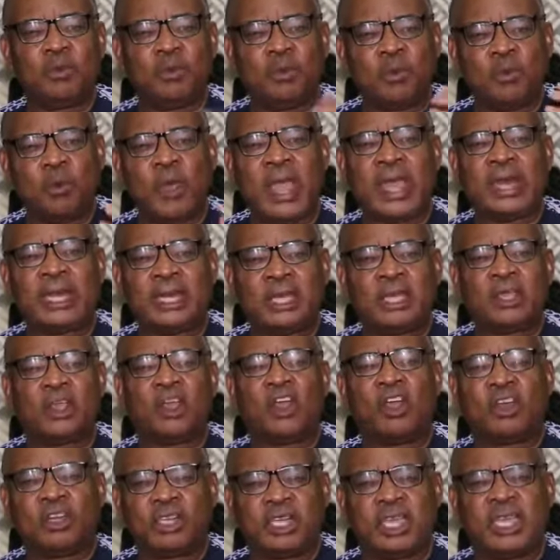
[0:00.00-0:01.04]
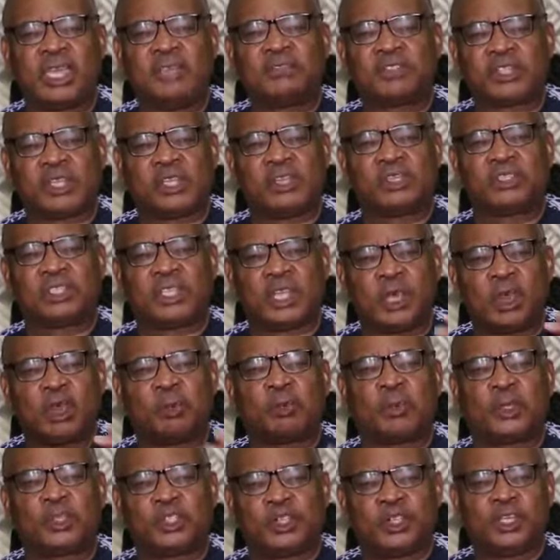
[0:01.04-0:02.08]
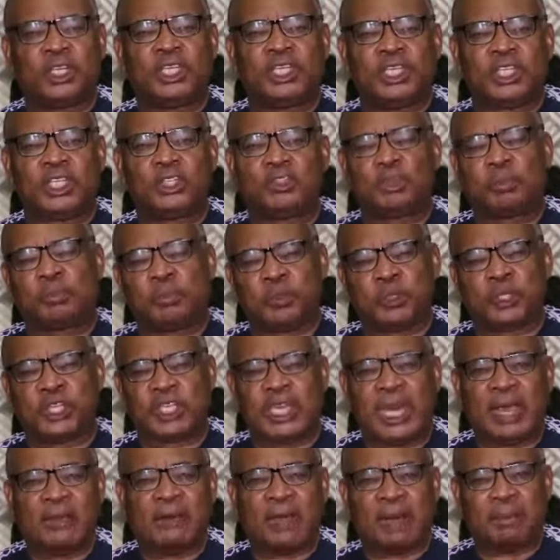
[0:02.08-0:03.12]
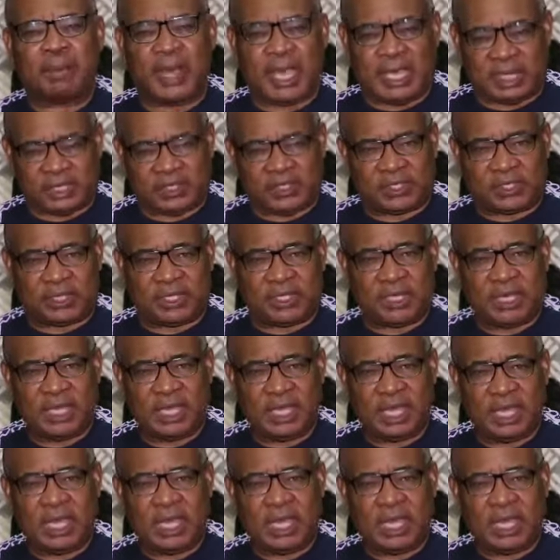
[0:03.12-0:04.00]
when God gives us the opportunity to put in our best.